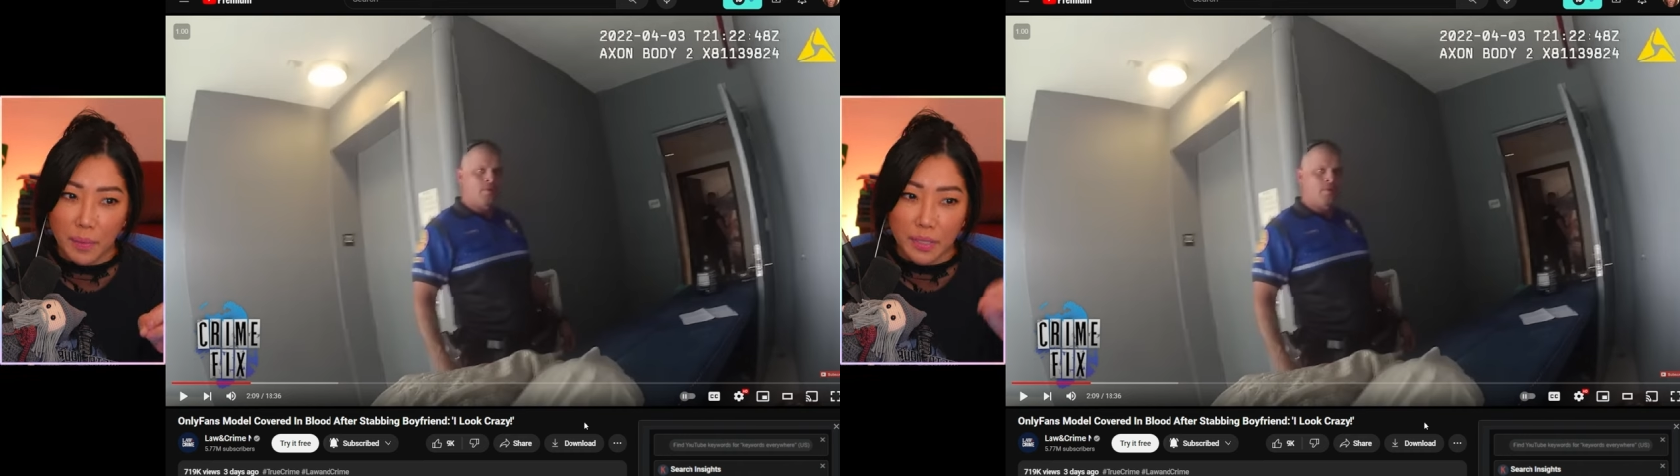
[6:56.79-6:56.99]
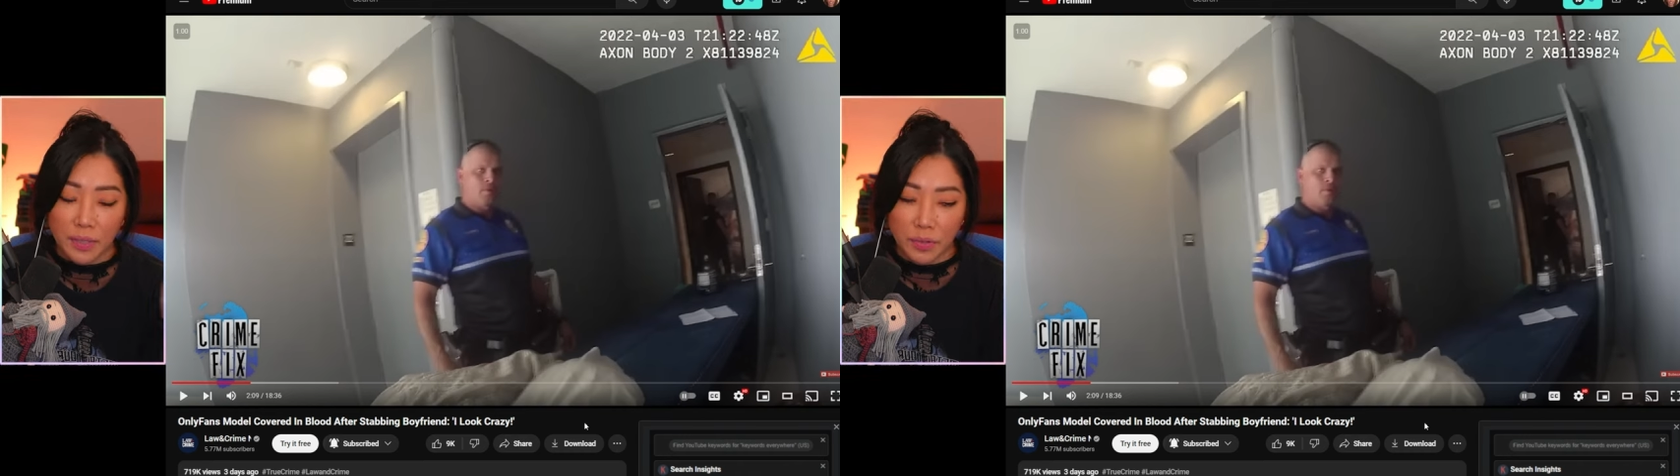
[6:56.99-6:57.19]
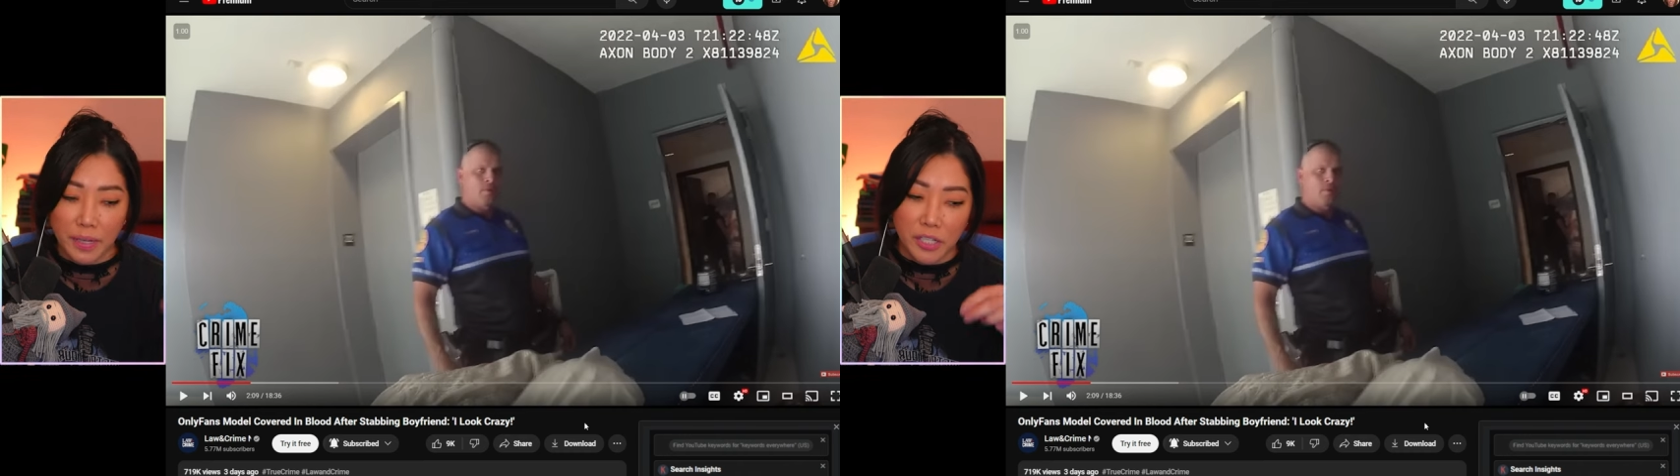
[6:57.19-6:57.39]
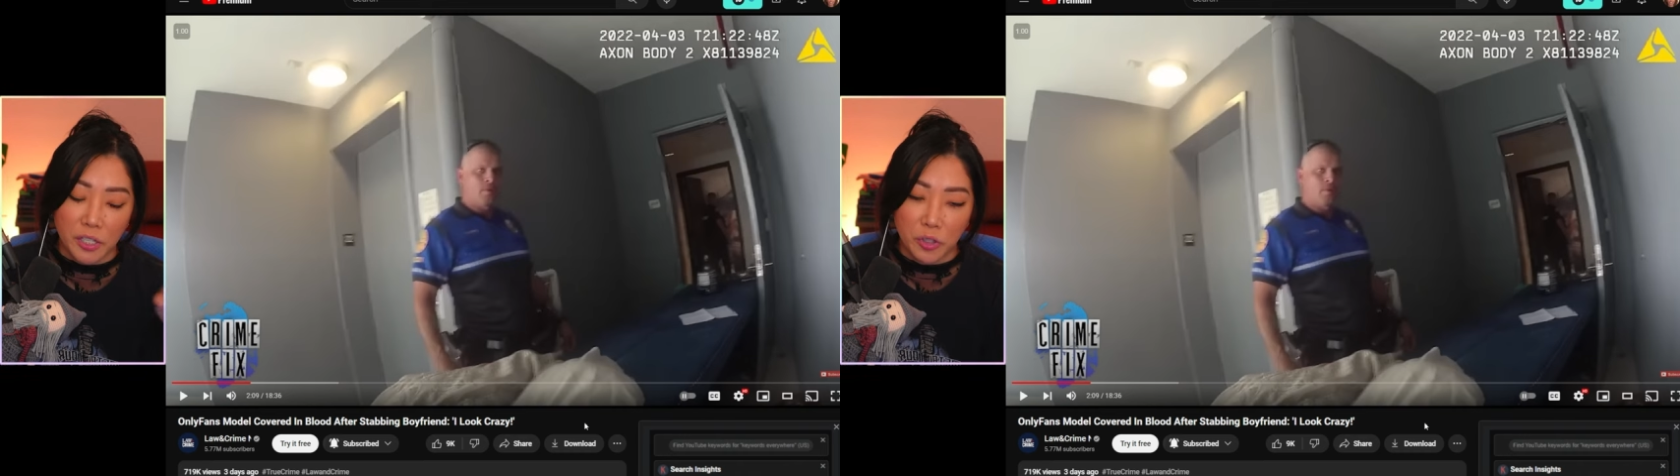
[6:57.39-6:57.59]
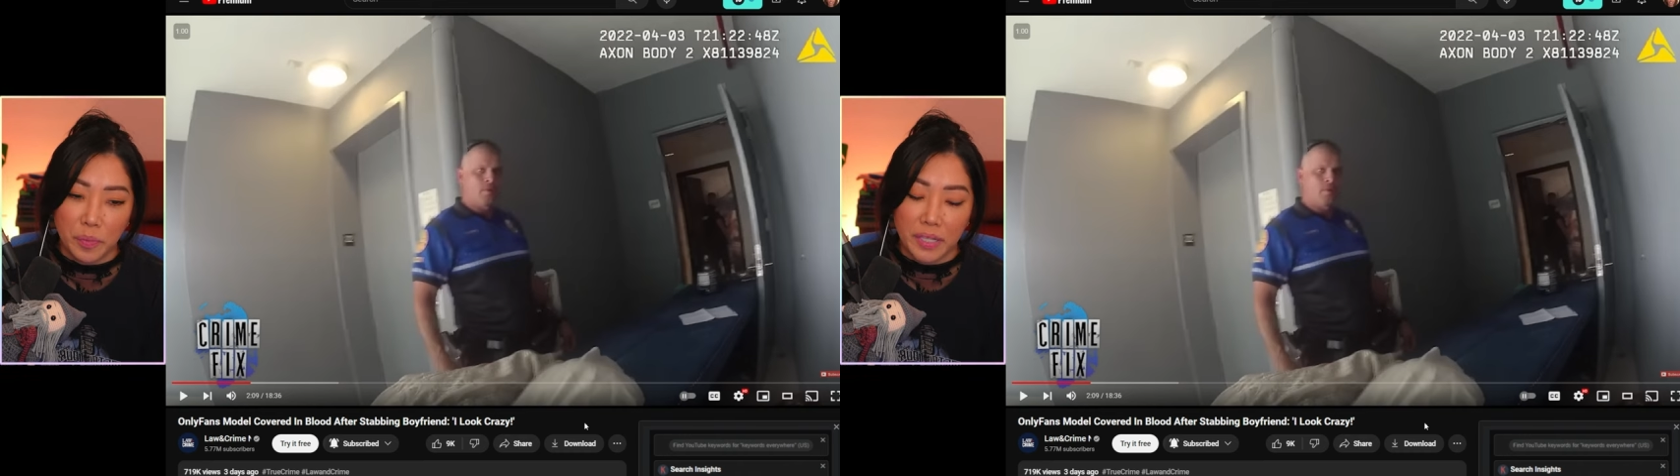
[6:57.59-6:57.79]
Because someone in my chat
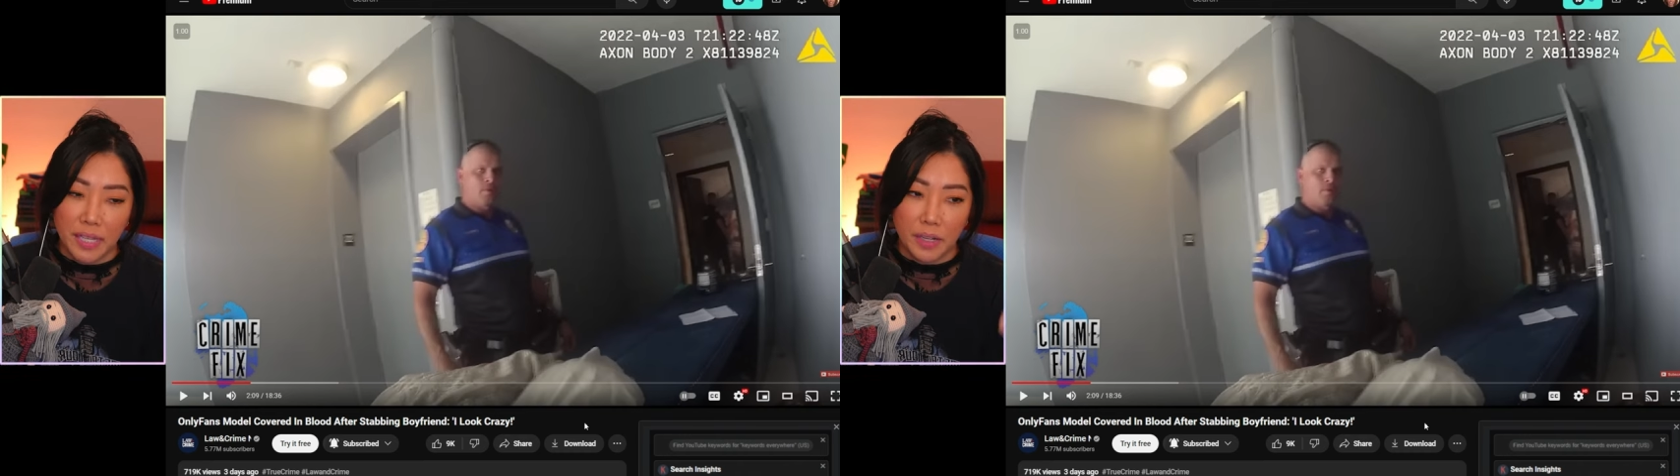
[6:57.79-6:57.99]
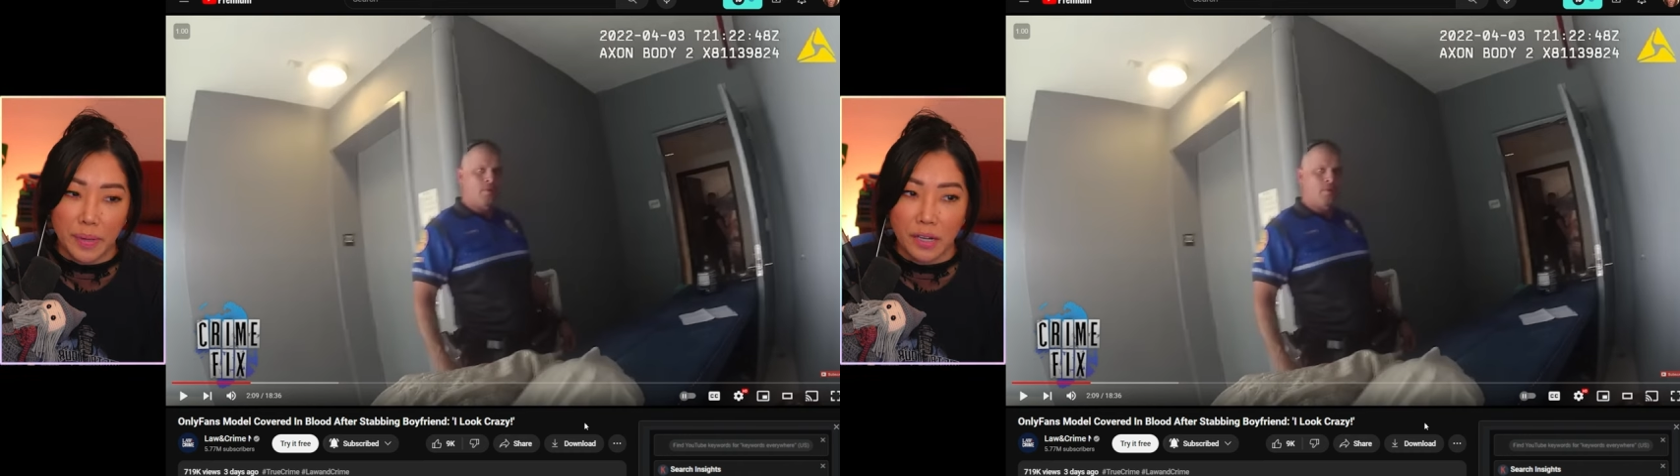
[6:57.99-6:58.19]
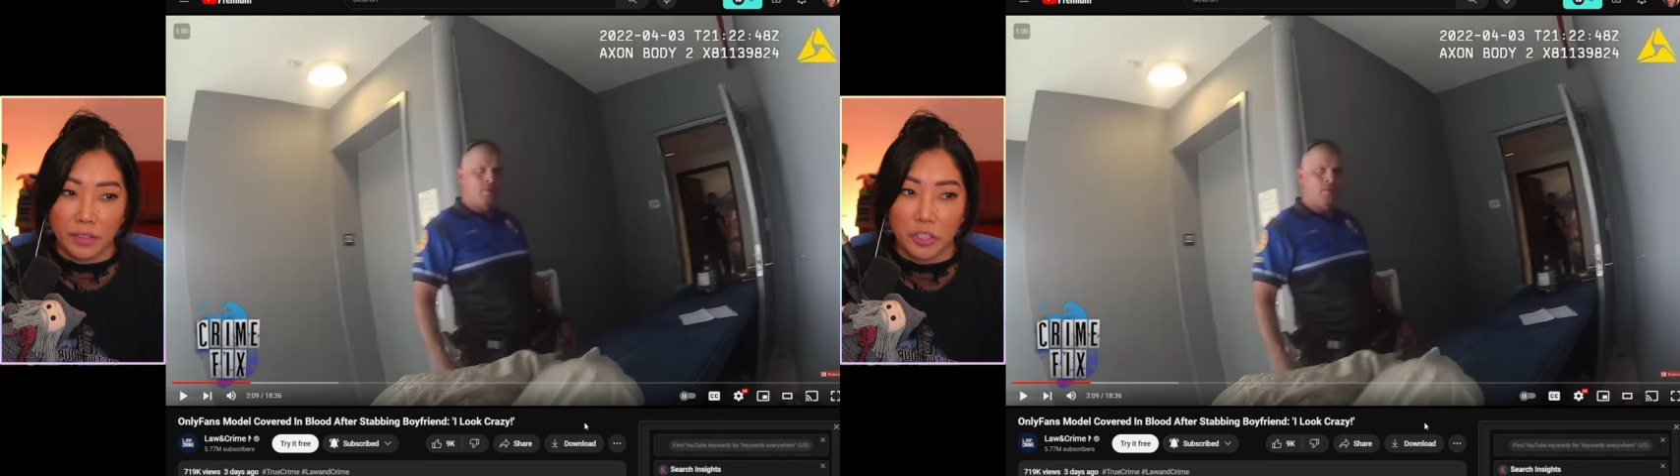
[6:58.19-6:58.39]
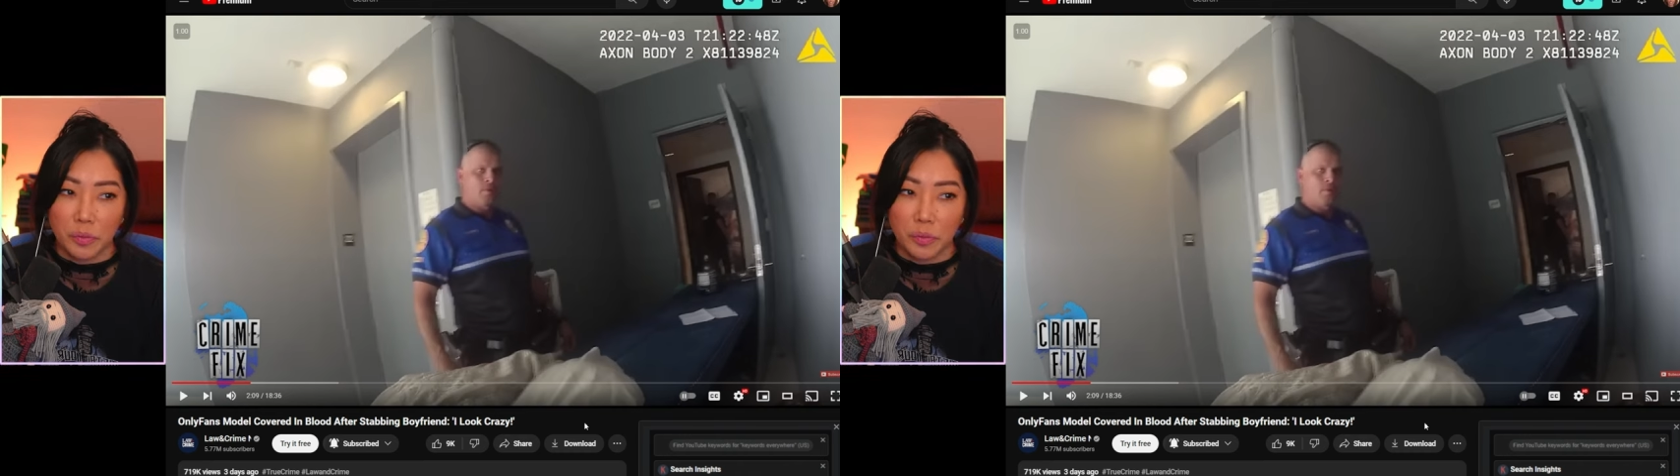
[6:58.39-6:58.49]
told me that apparently